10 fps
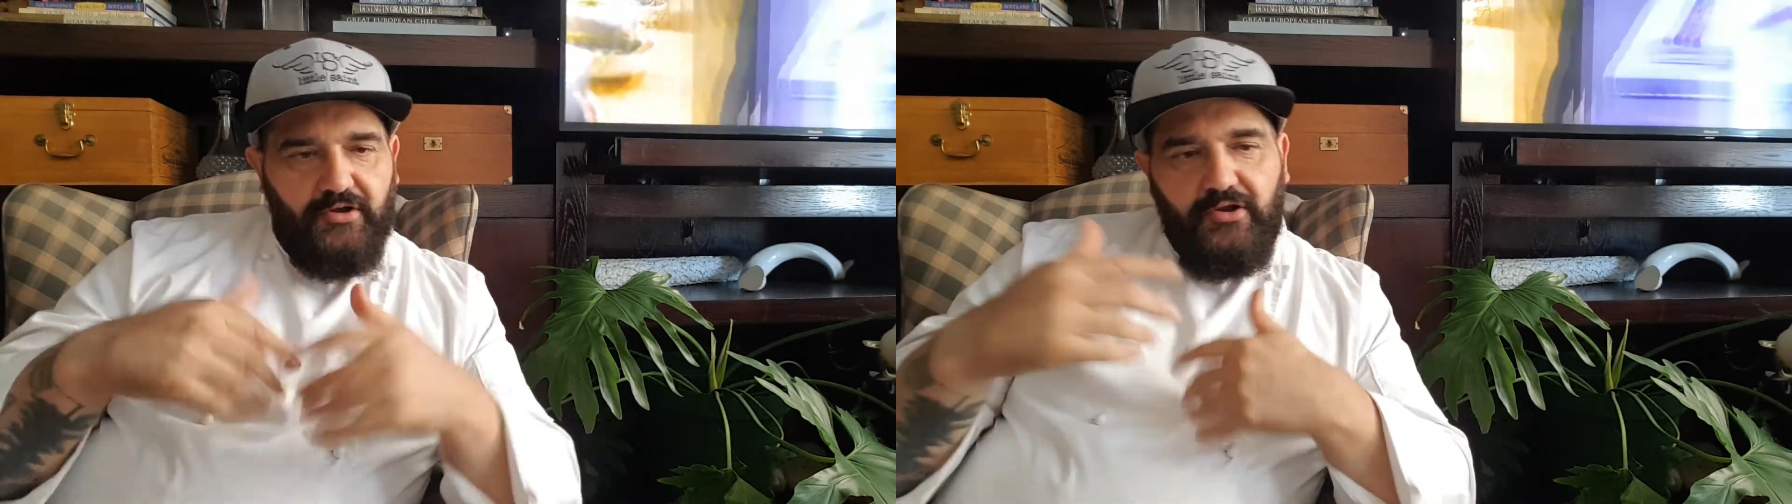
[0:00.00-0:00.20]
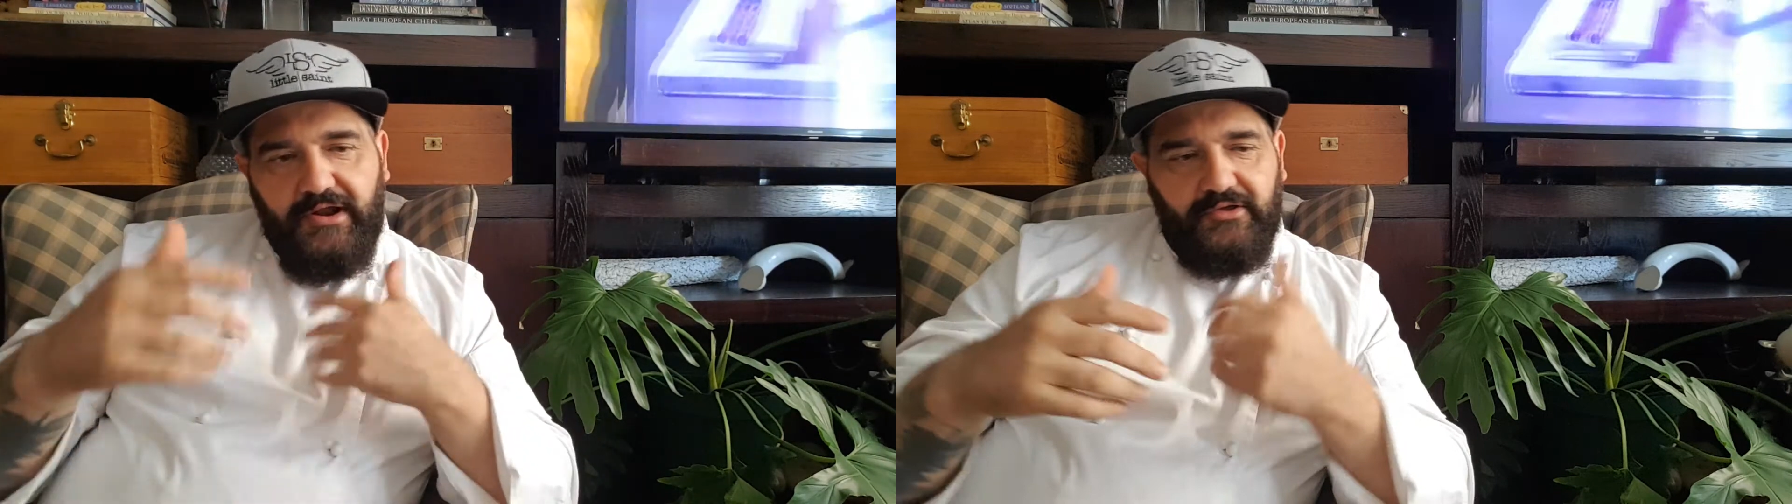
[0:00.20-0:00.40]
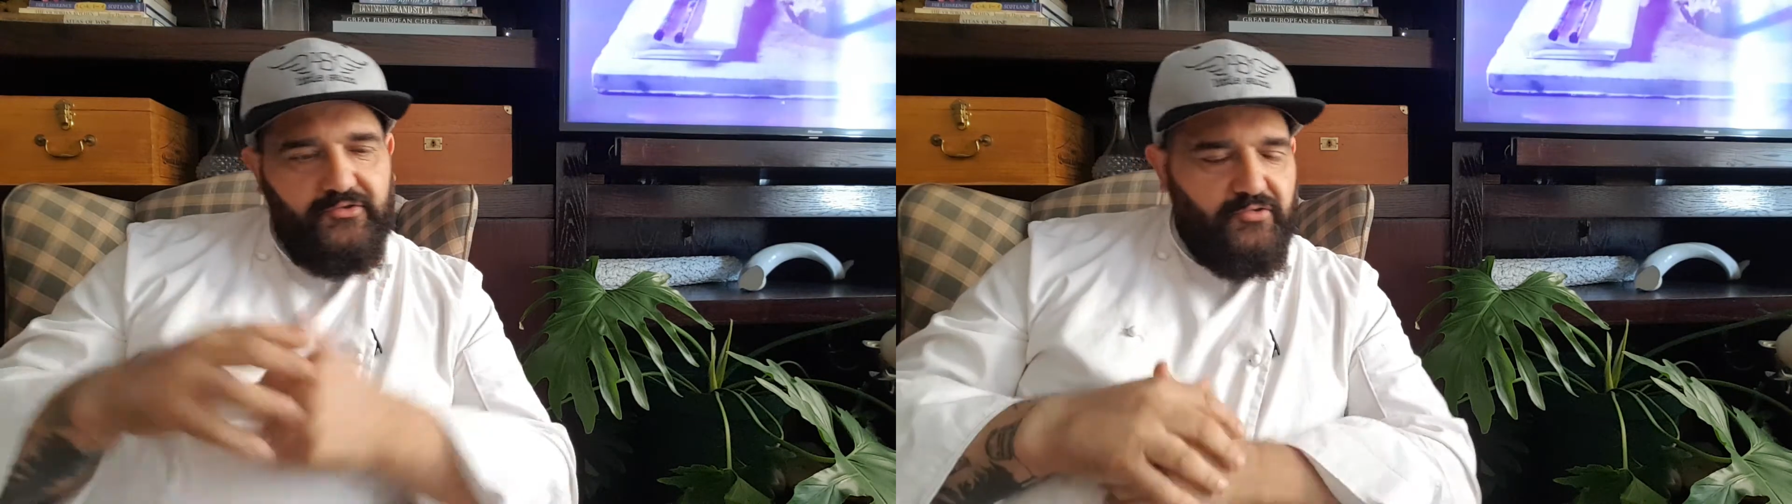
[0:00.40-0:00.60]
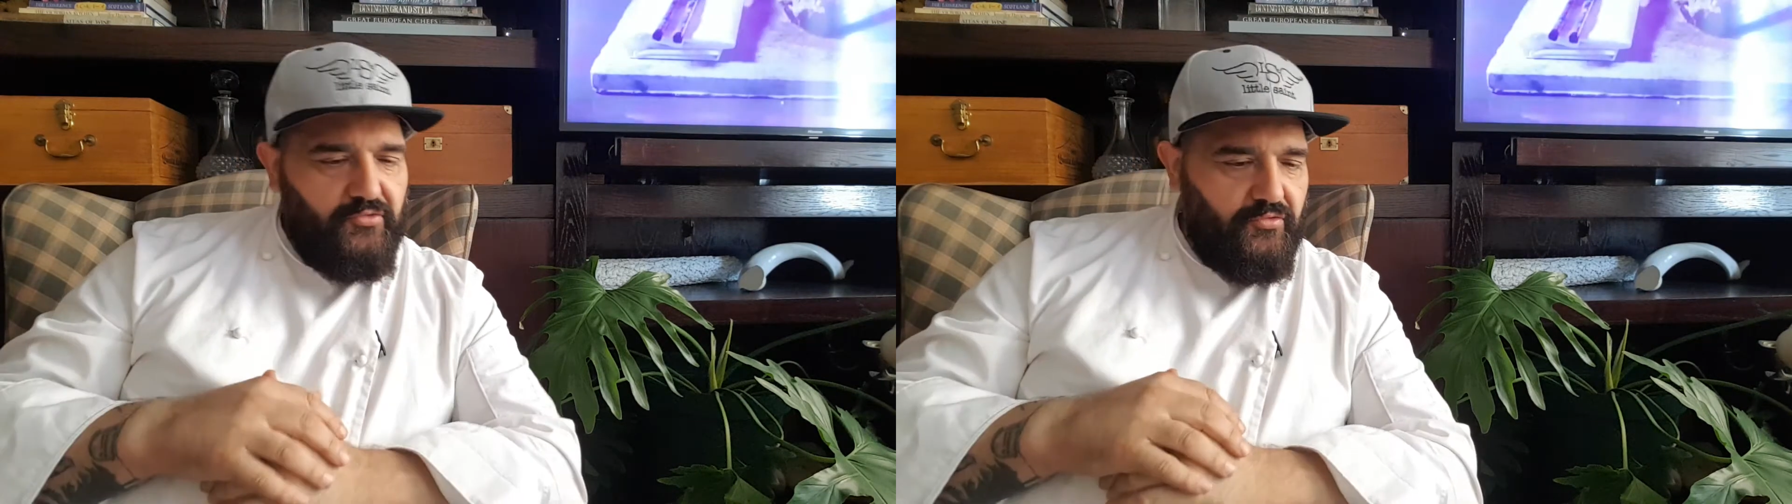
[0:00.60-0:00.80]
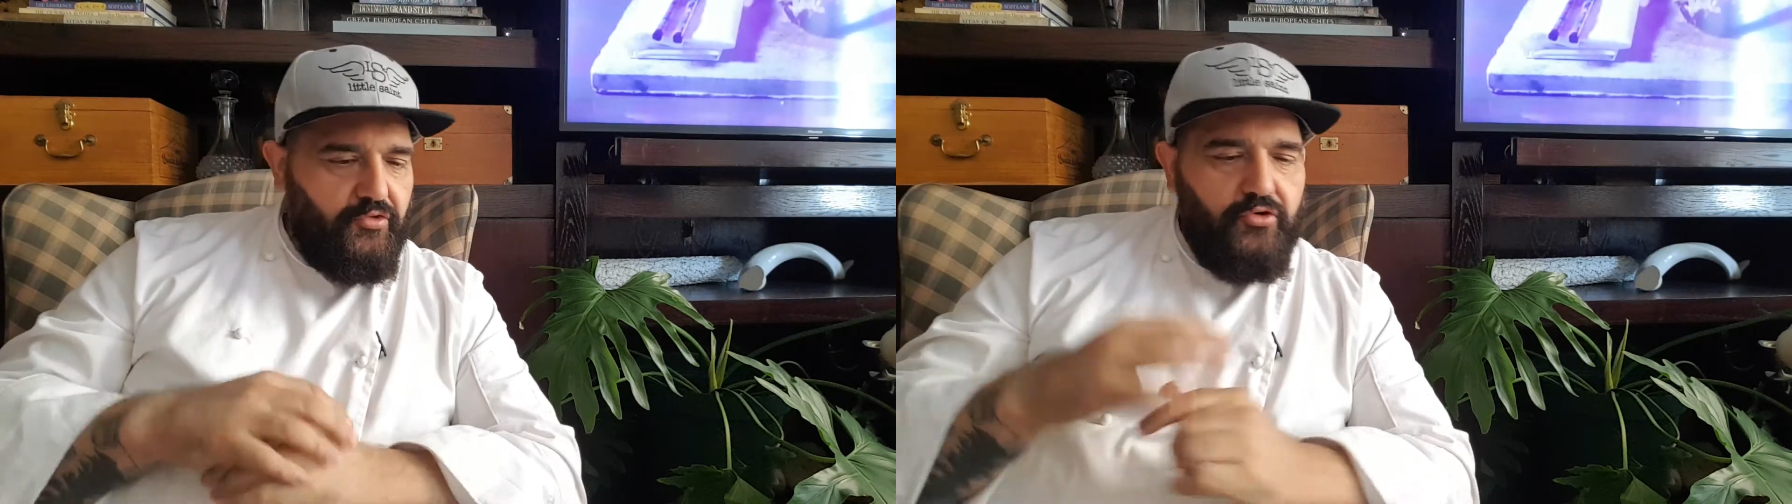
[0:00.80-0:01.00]
learn how
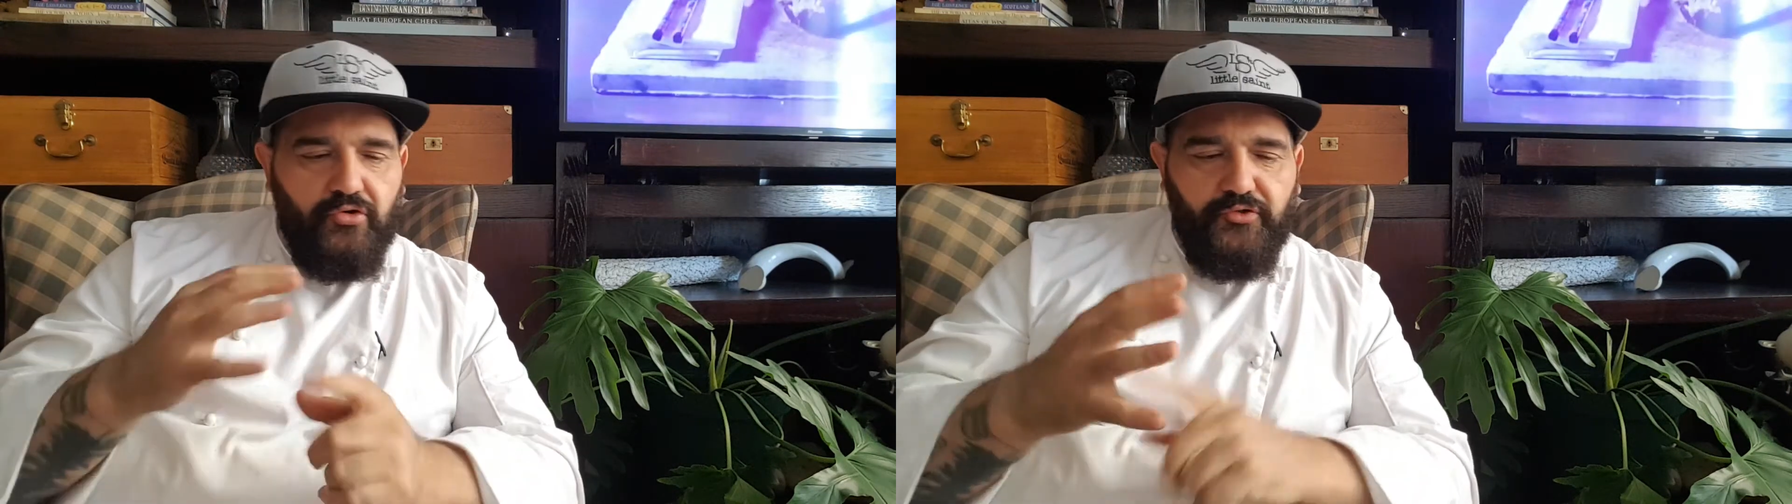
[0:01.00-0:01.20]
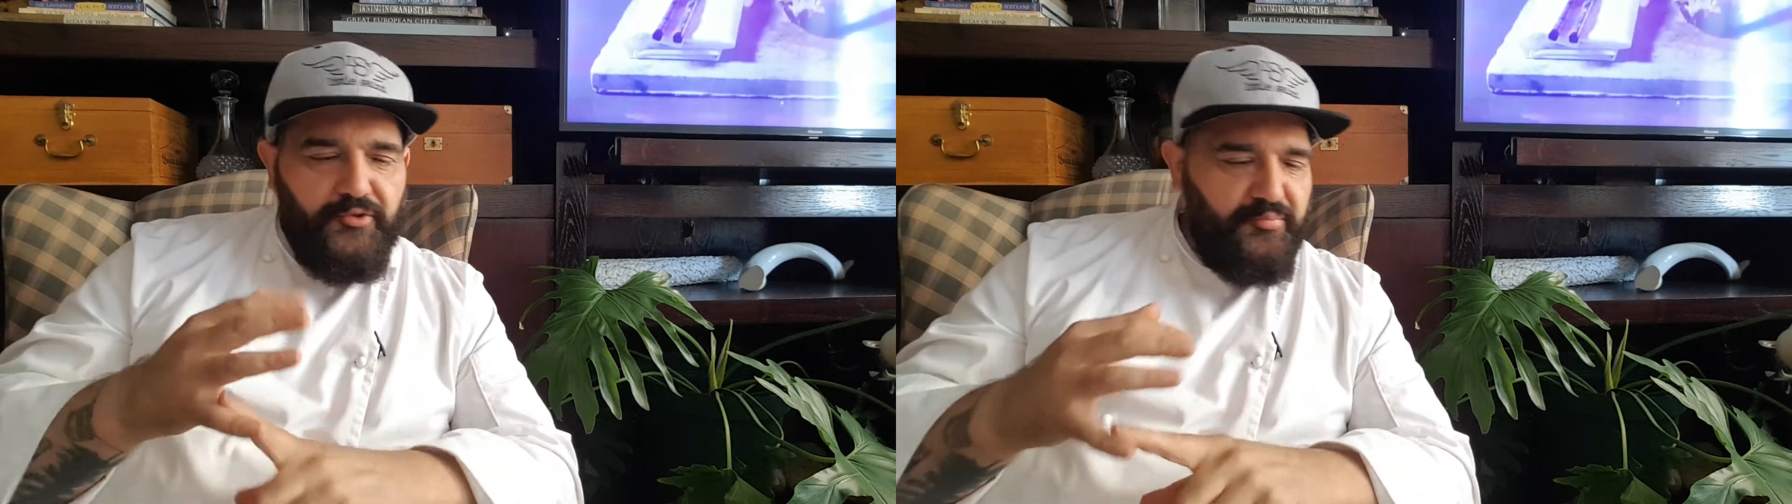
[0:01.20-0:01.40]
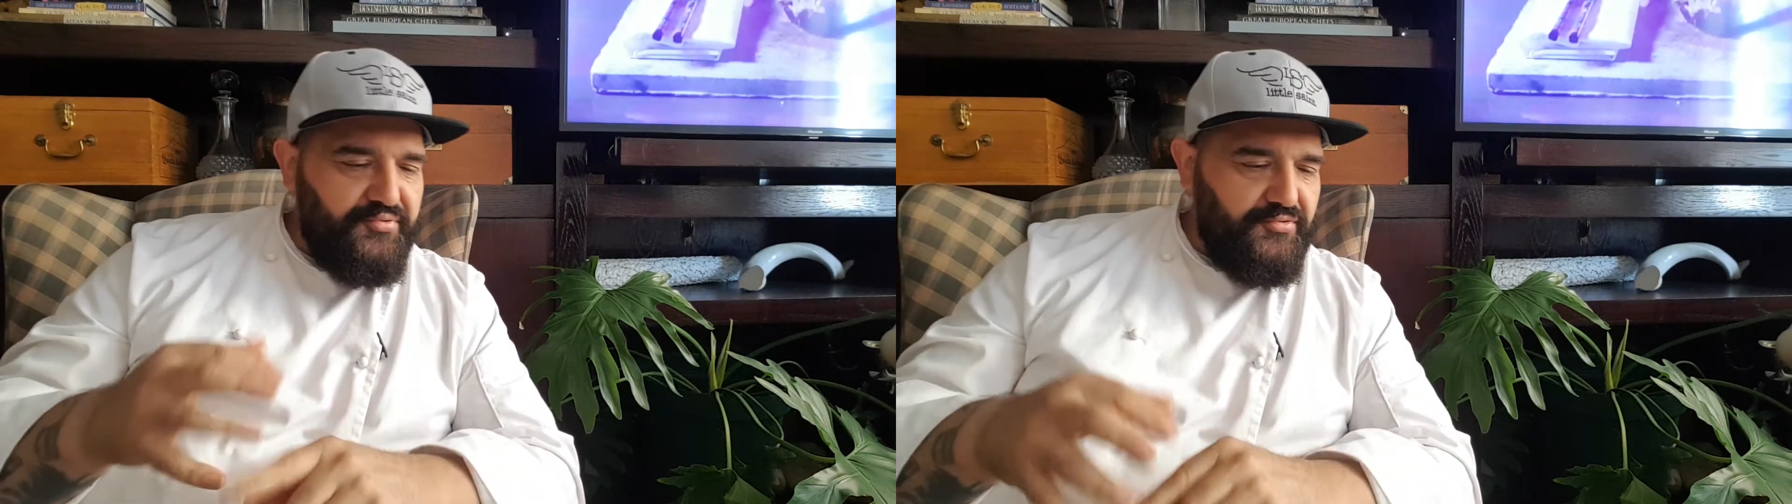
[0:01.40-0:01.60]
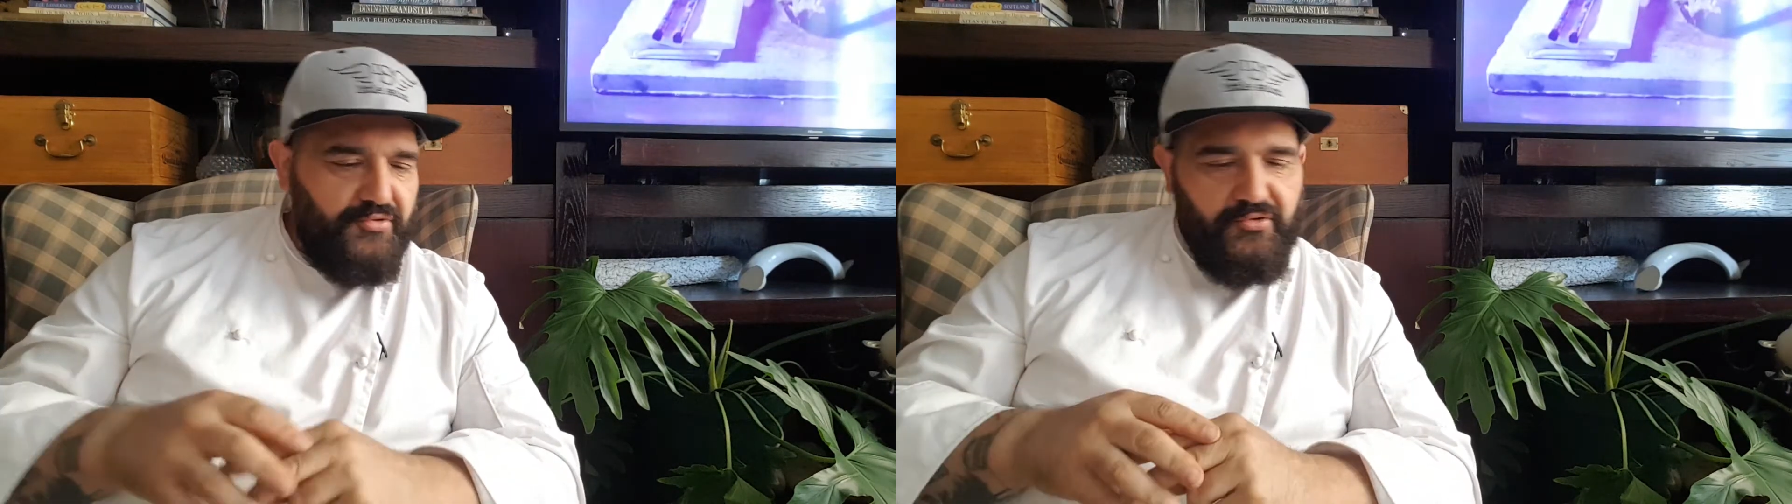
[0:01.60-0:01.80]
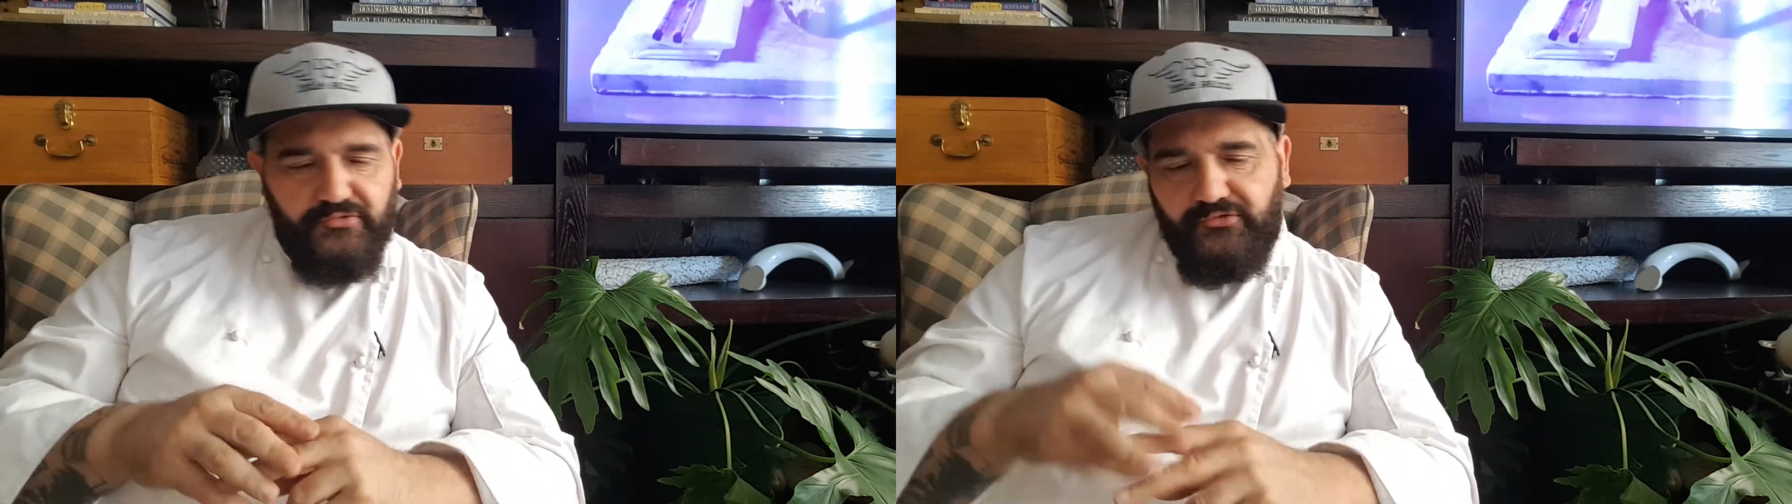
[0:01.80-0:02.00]
to cook the
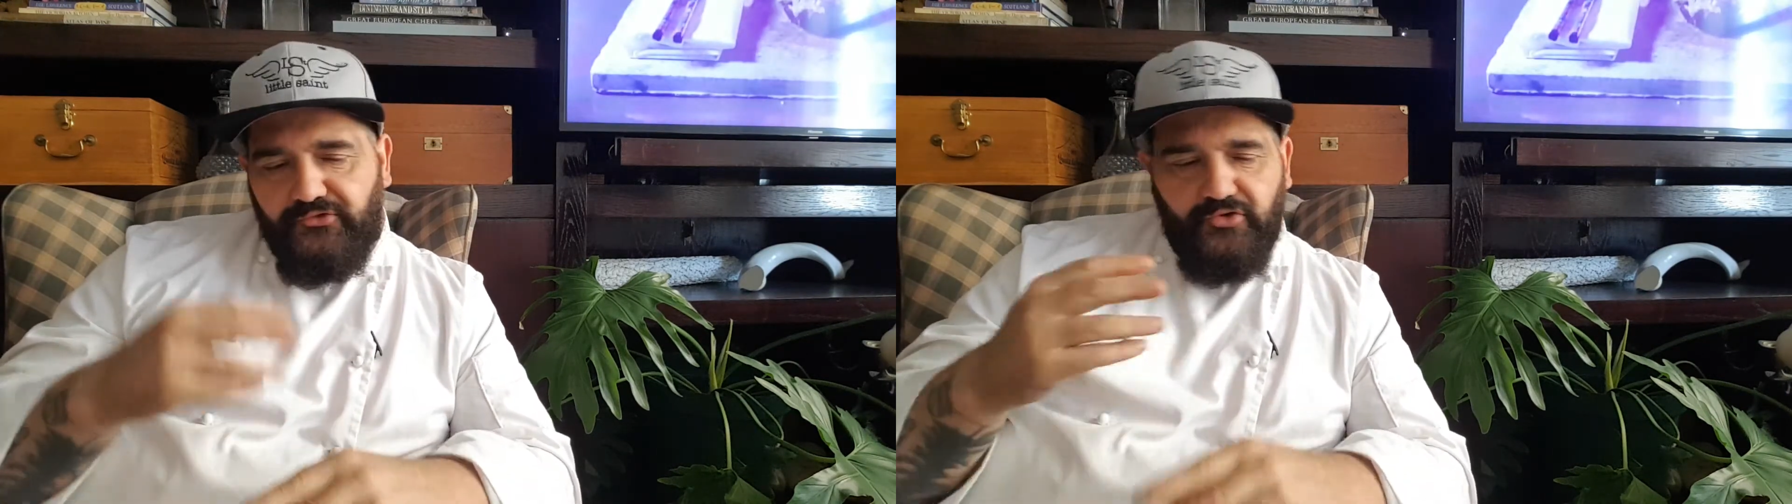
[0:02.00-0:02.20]
prawns,